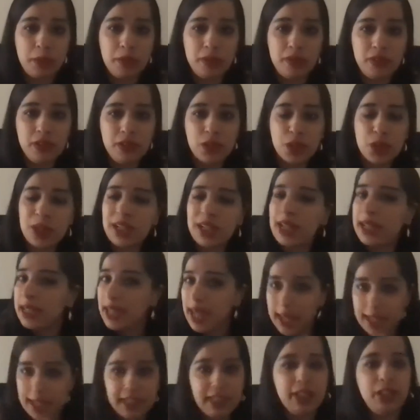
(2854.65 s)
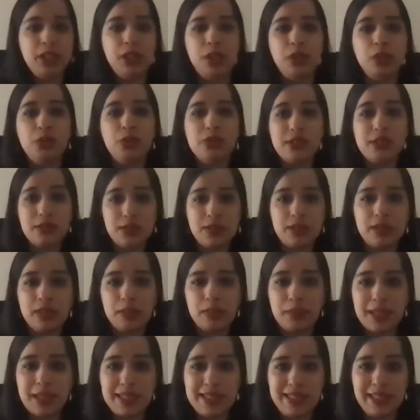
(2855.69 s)
which you're like, I can do this in
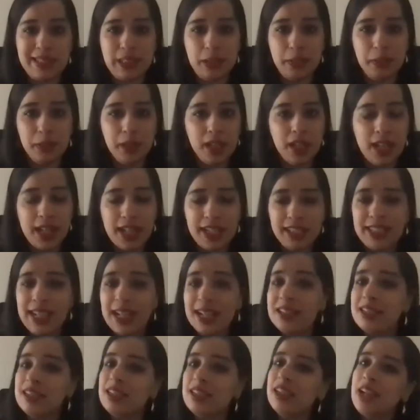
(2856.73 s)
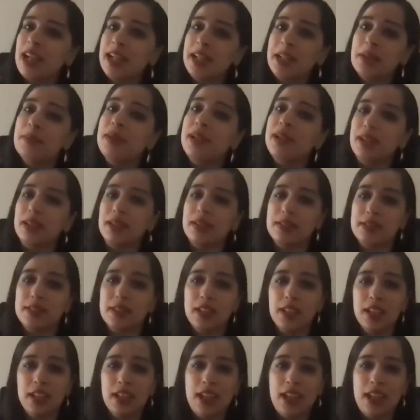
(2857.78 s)
my sleep, and that's the right mix.